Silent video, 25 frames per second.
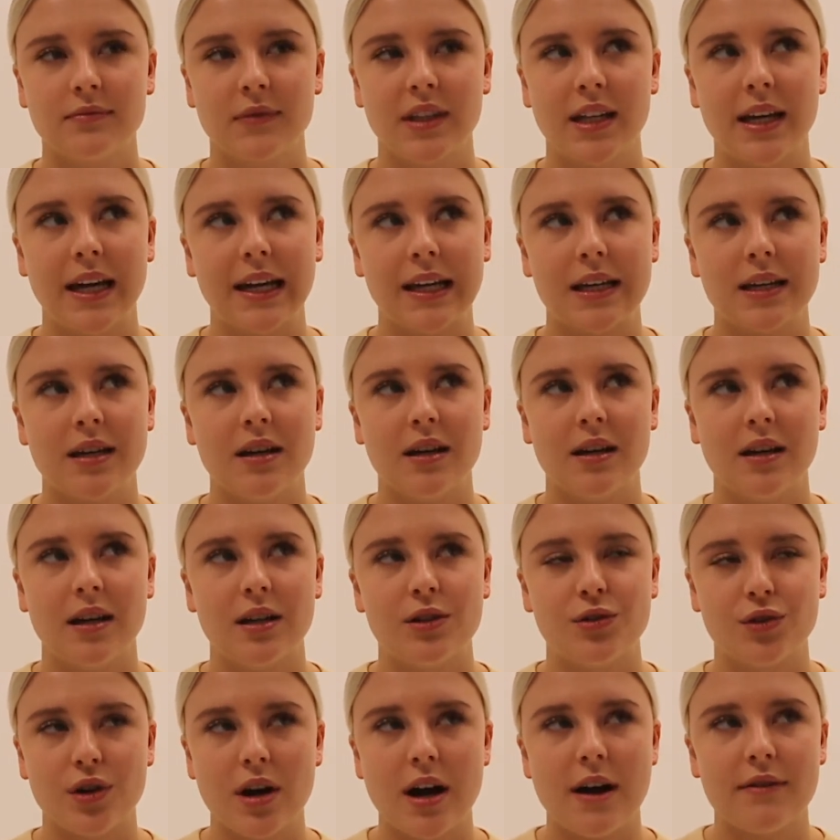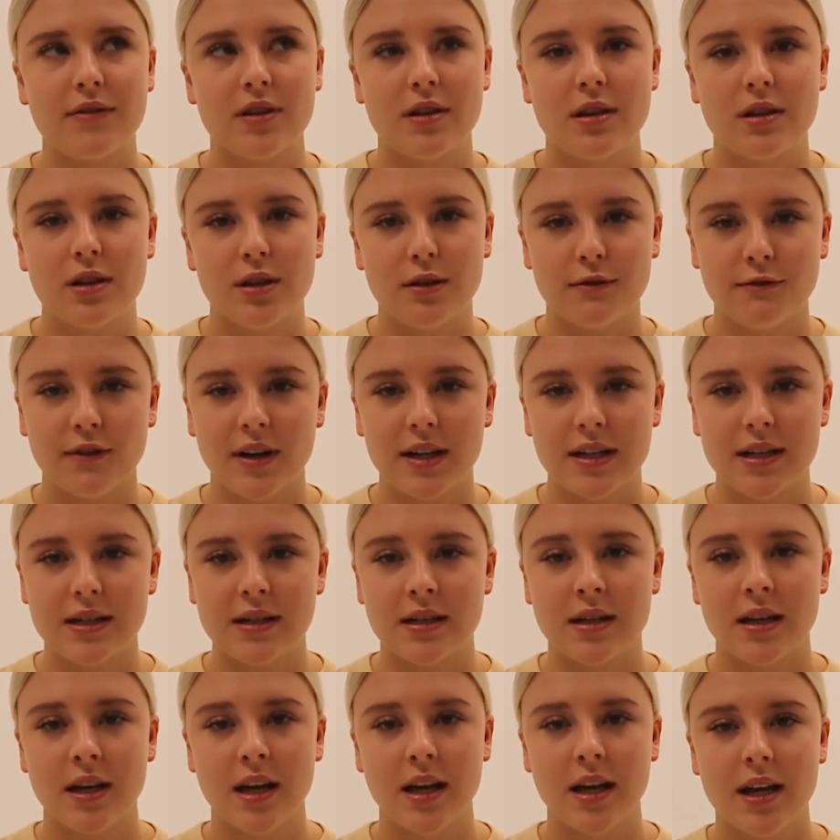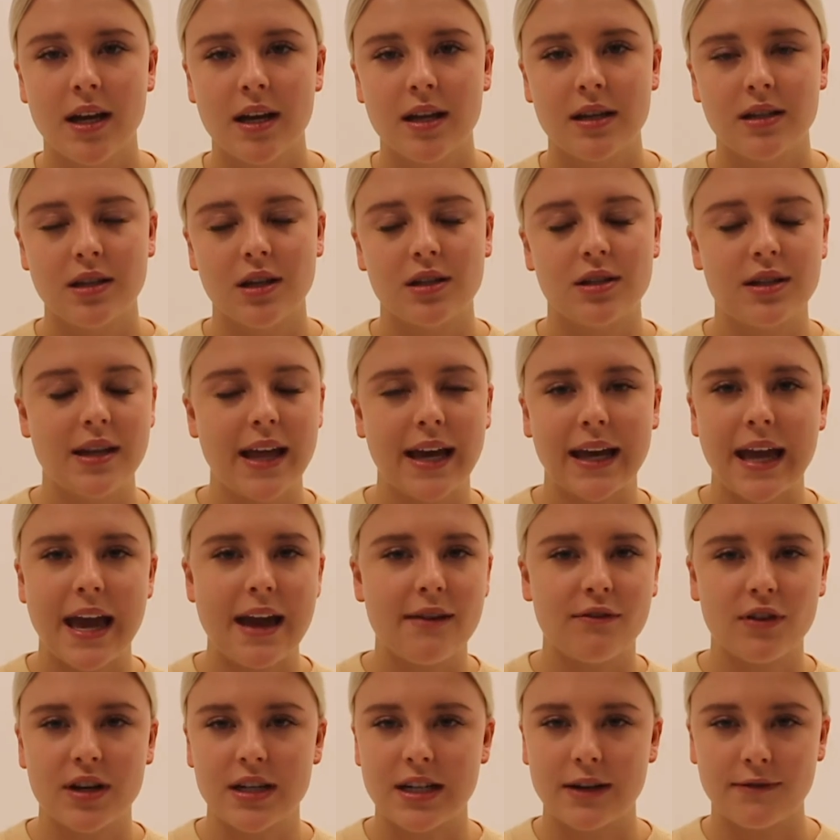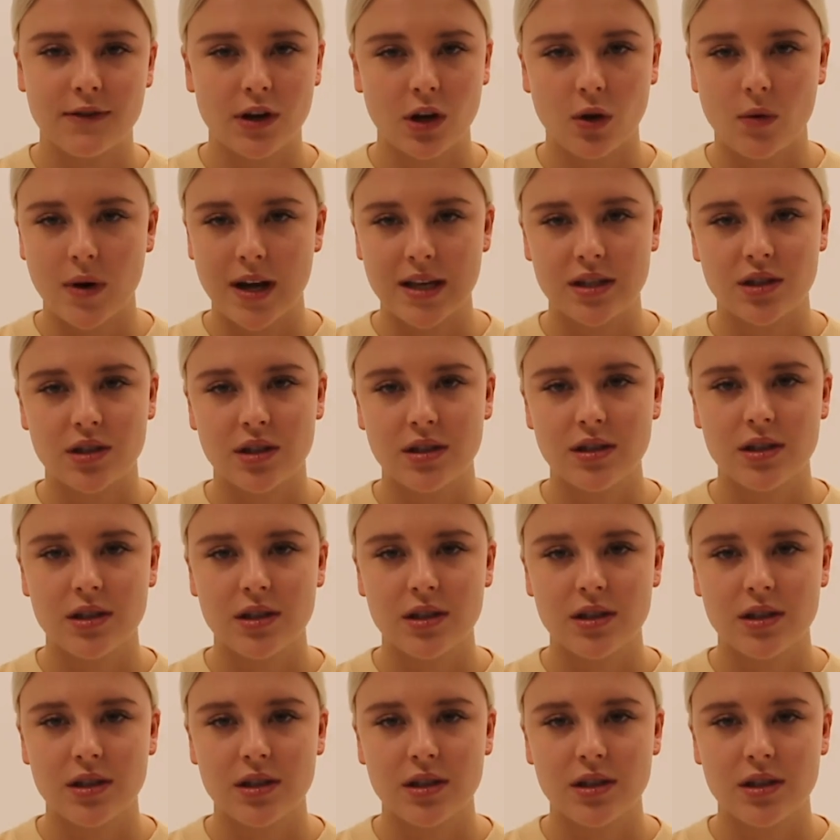like a draft that you've written to like every different question.